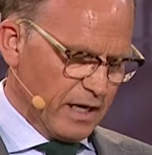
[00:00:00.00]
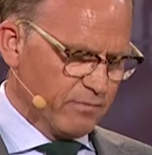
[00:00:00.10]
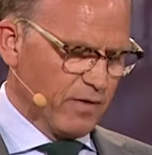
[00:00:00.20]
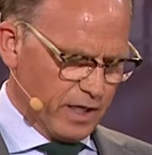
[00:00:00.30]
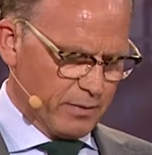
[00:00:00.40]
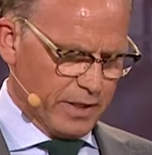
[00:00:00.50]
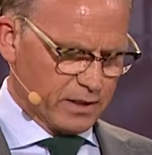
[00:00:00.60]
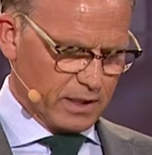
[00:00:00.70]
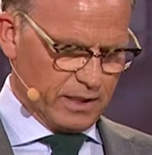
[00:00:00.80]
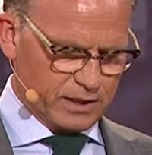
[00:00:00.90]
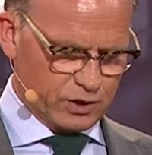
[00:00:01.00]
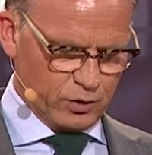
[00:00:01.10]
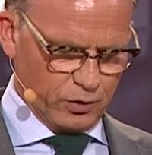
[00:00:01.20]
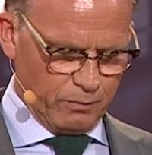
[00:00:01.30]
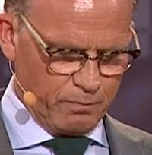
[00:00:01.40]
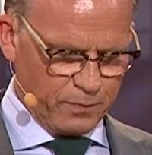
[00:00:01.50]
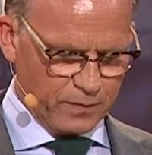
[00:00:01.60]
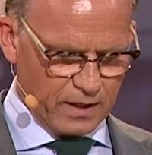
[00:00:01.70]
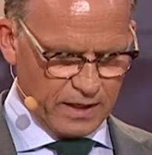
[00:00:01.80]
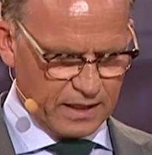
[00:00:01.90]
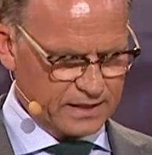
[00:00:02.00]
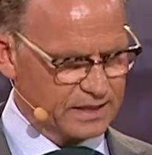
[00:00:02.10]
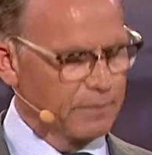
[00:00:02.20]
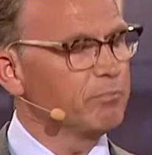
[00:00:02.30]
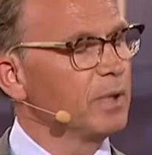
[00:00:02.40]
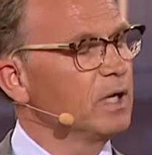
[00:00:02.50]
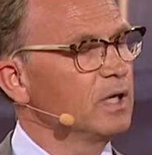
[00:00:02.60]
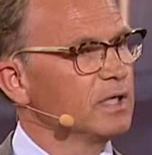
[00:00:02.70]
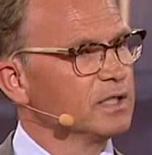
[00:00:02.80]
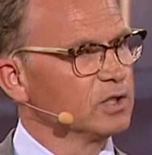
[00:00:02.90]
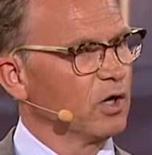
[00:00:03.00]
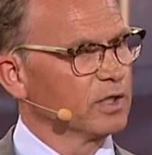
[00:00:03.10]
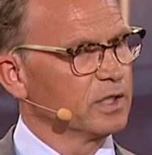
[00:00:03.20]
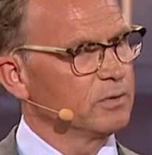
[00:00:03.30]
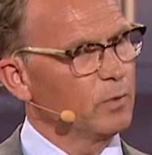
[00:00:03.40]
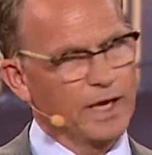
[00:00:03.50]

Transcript: environmental issue in a simple and targeted